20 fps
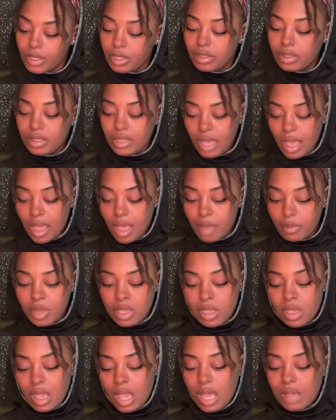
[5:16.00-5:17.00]
Yeah,
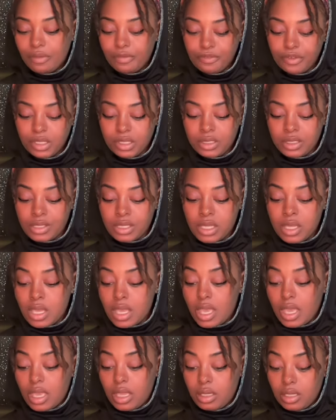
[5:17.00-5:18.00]
I'm feeling it.
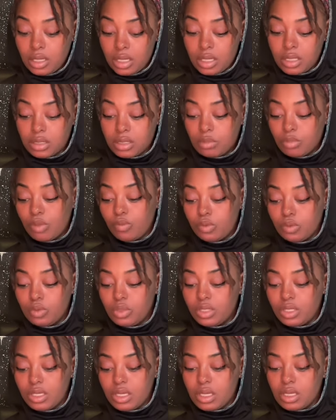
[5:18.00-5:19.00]
And then some of you
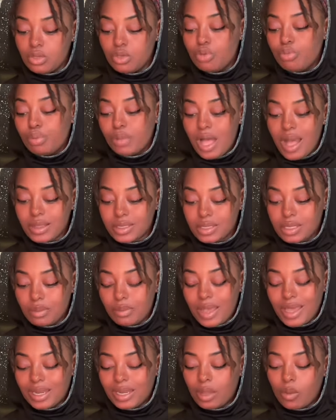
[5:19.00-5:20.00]
again, you block
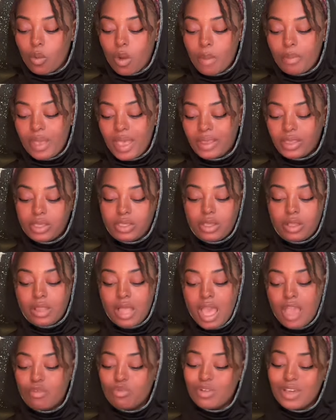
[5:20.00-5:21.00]
somebody they want back in your life.